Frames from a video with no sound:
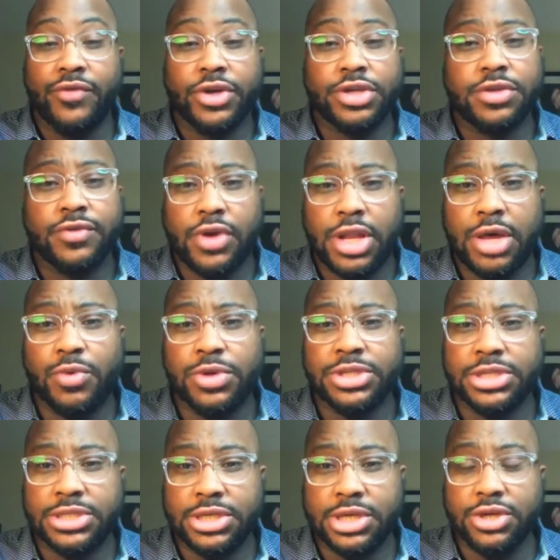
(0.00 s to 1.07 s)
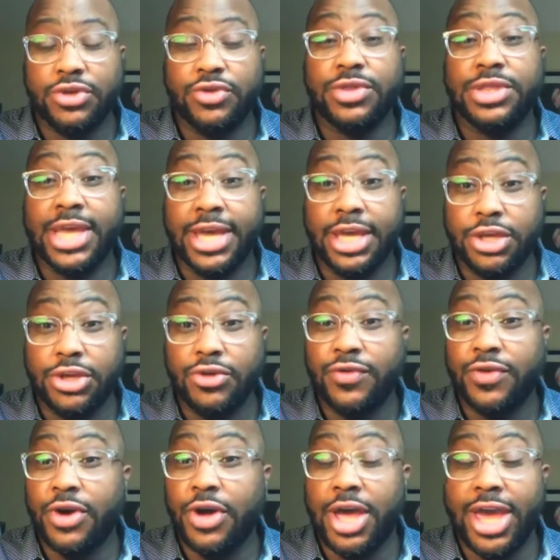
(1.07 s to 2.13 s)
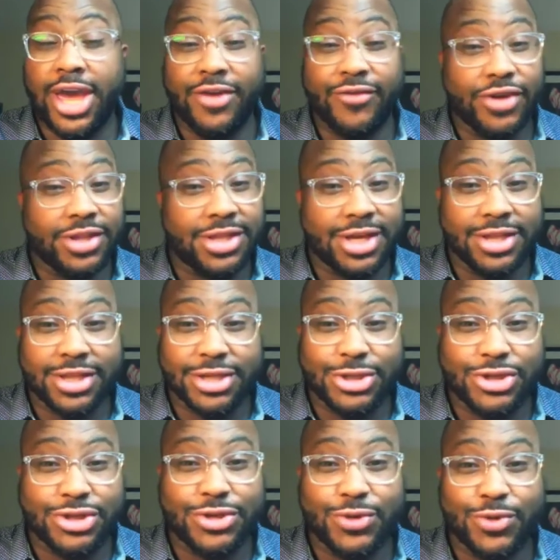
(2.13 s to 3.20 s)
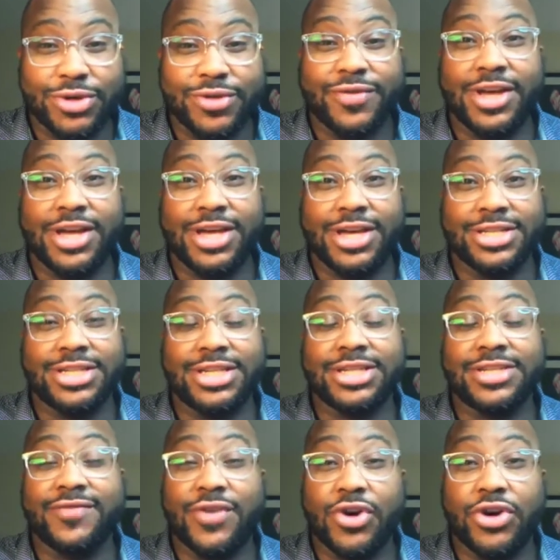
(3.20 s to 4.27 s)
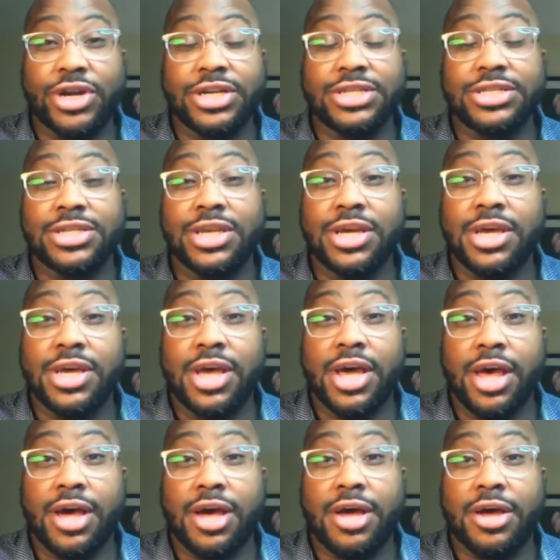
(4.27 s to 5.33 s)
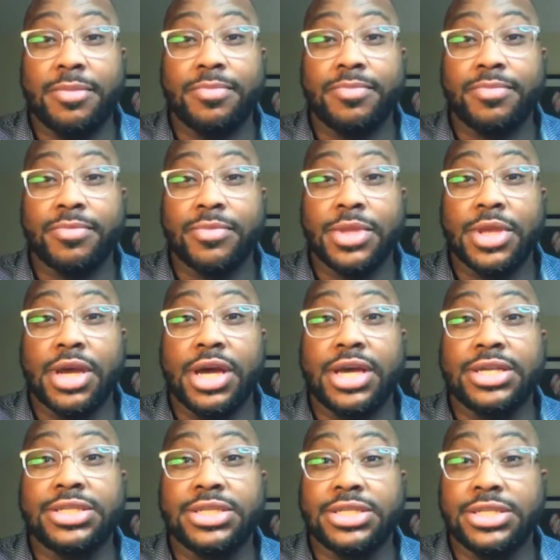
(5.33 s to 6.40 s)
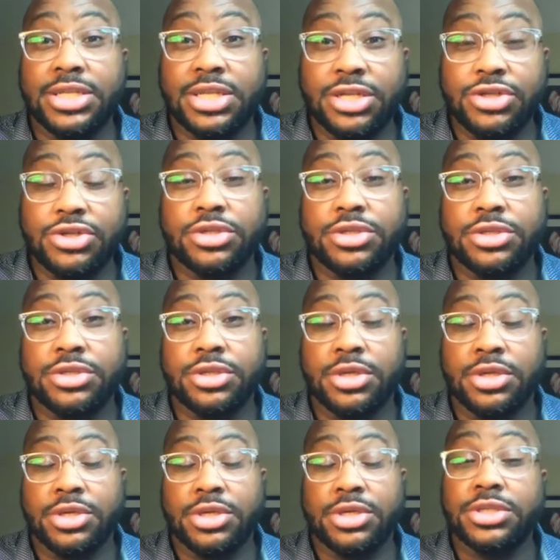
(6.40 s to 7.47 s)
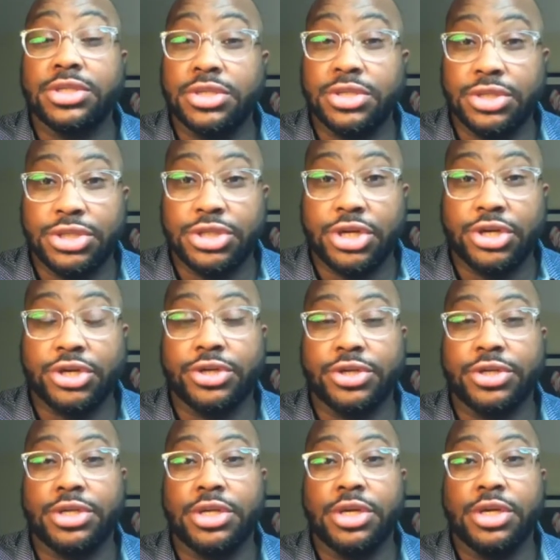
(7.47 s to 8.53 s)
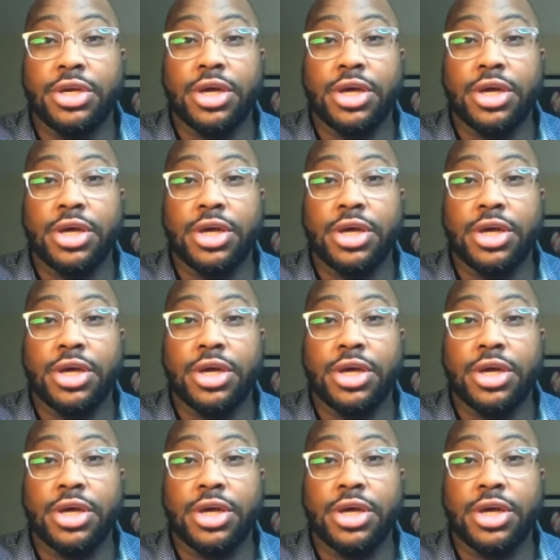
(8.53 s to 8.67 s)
First of all, I want to tell you thank you for everything that you're doing for us as far as us as teachers is concerned.